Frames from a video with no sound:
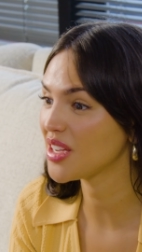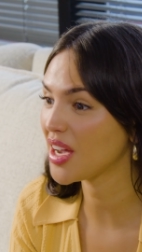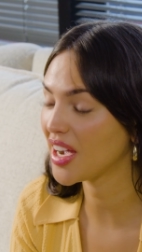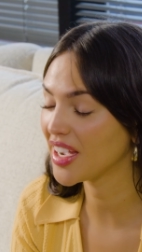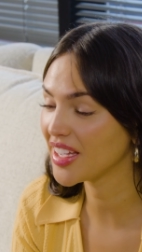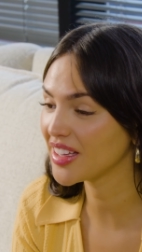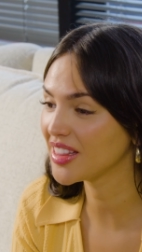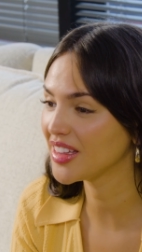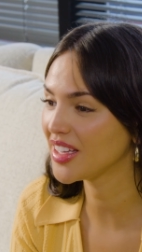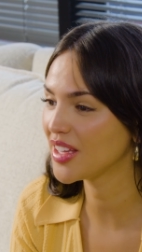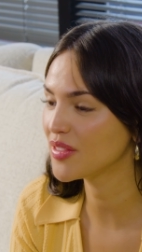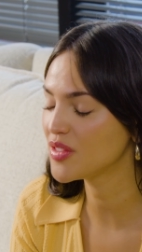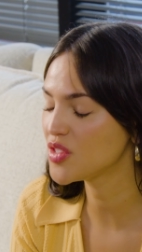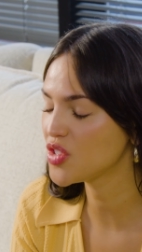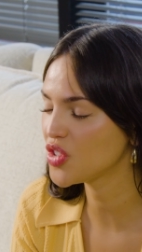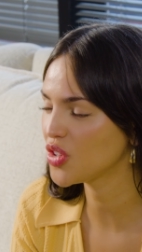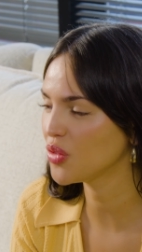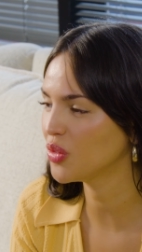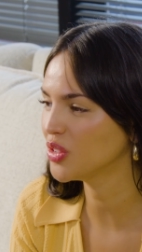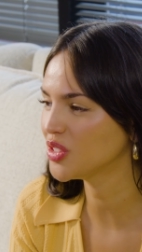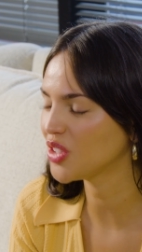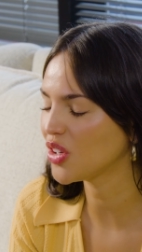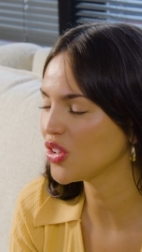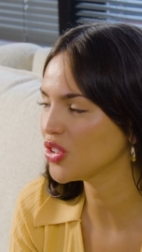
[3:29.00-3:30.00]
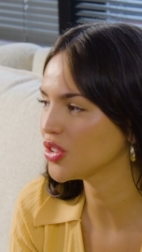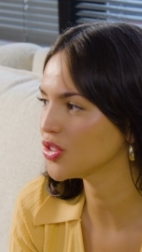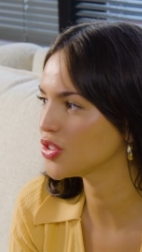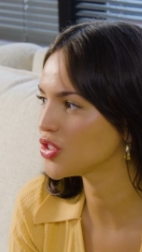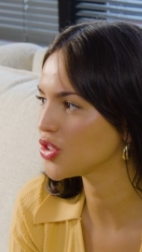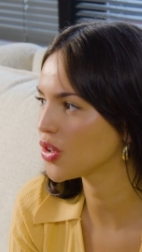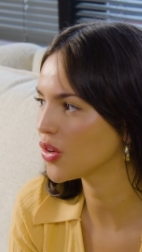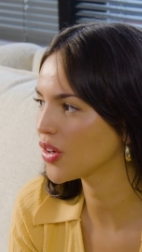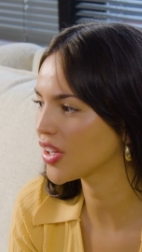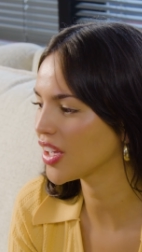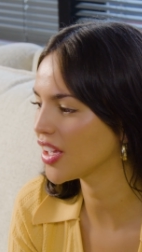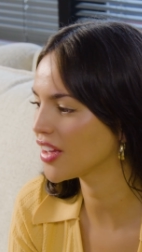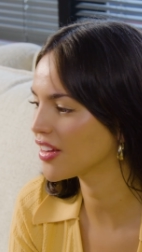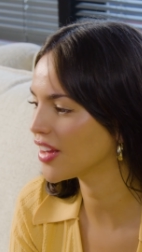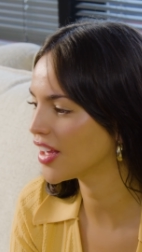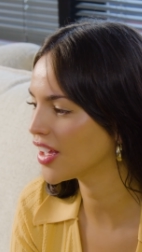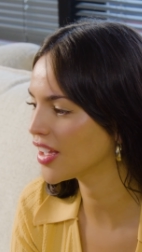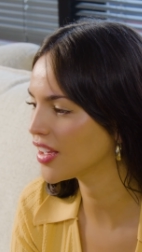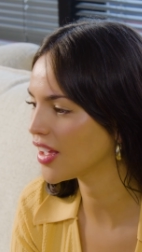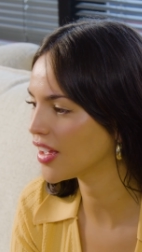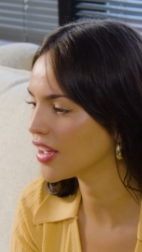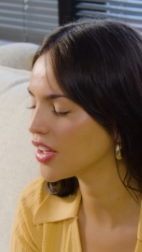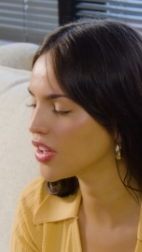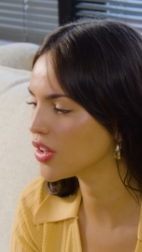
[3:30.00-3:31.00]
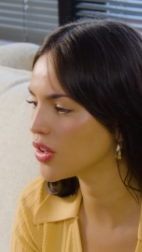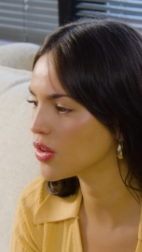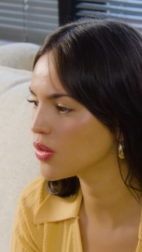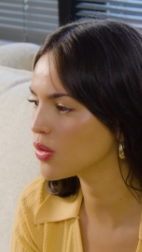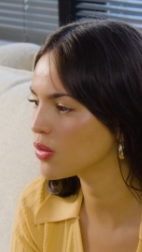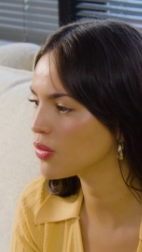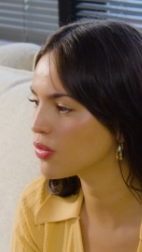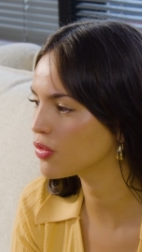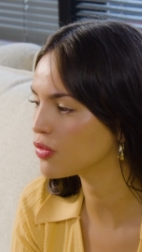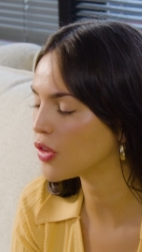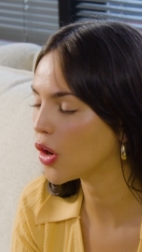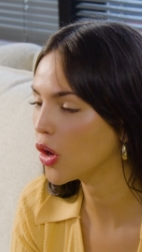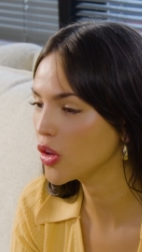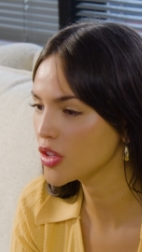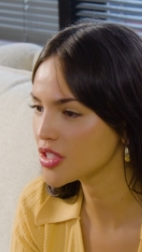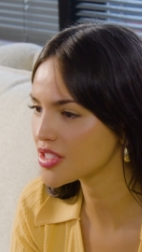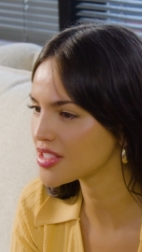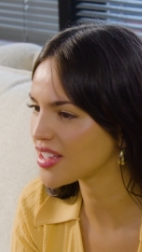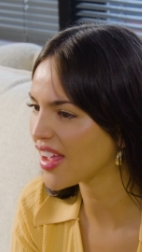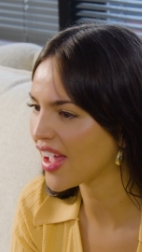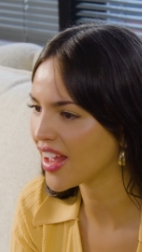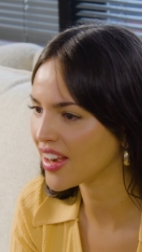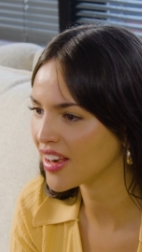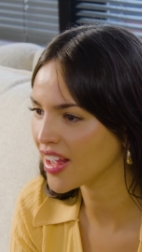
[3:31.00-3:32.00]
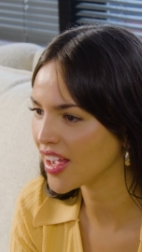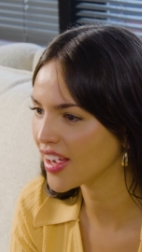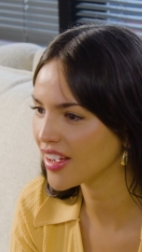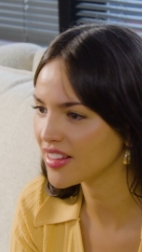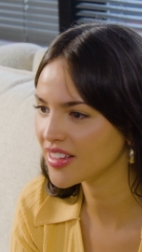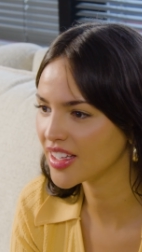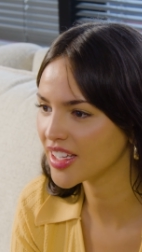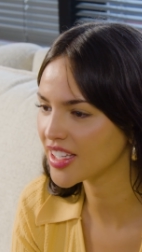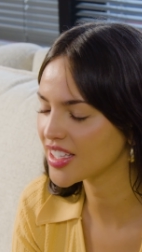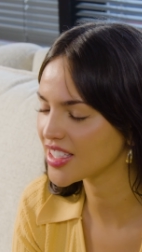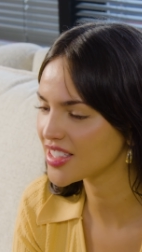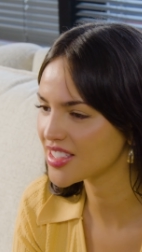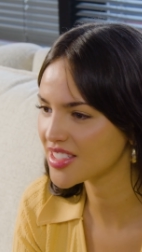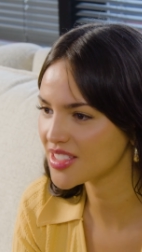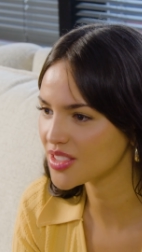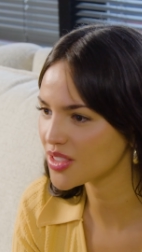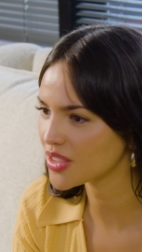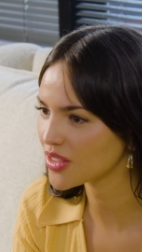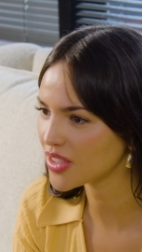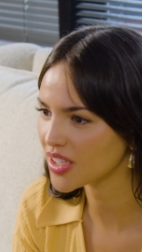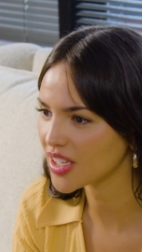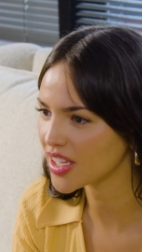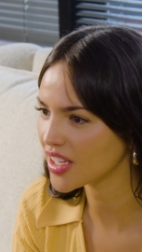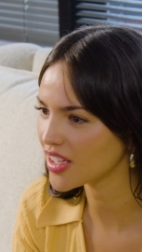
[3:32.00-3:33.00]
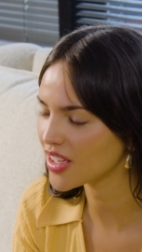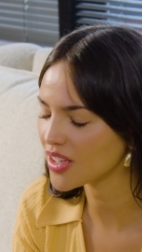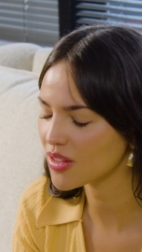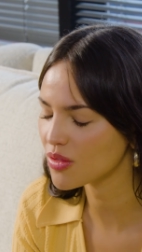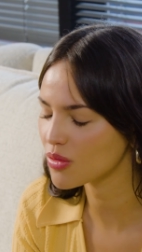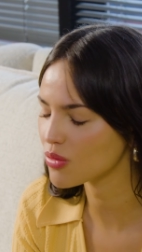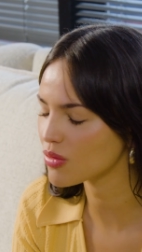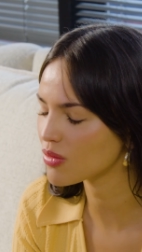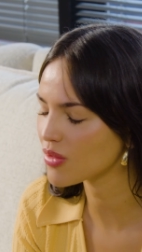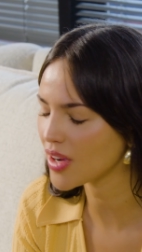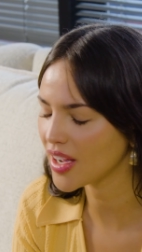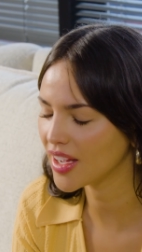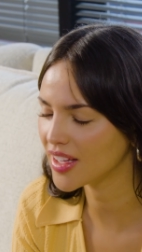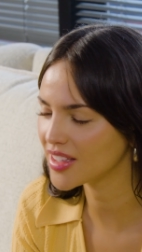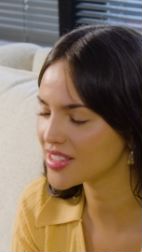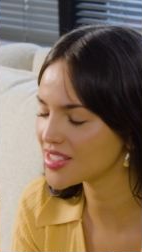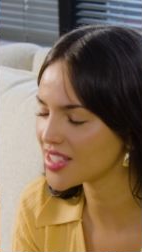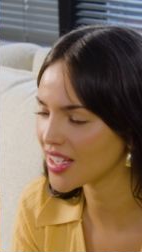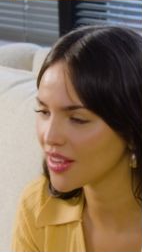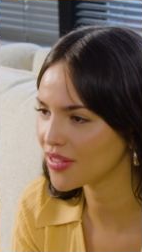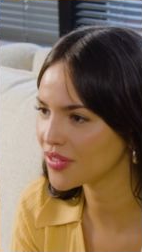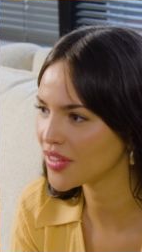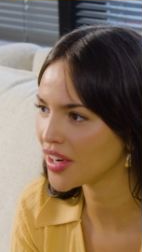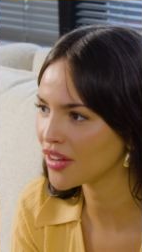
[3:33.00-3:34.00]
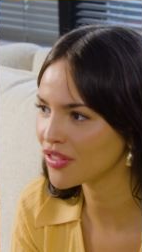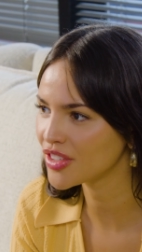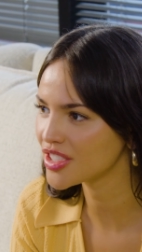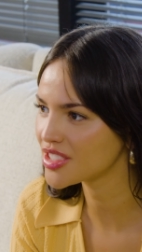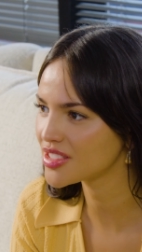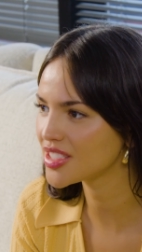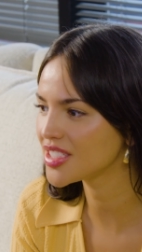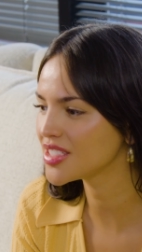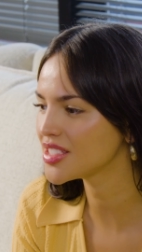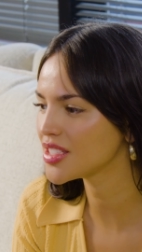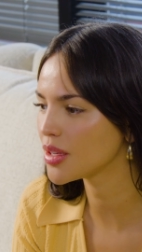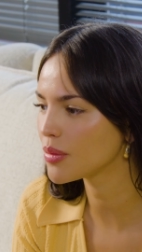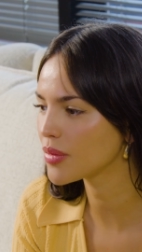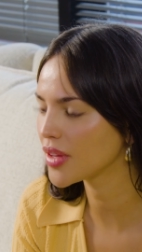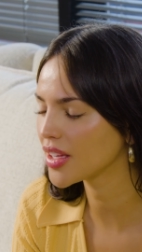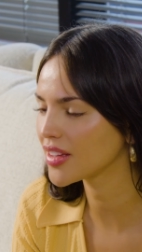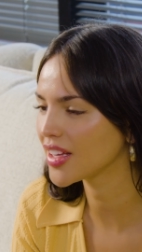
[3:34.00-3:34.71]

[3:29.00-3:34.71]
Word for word: I lived, she was also joking, like, you fall standing. Like, it's it's I've never seen something.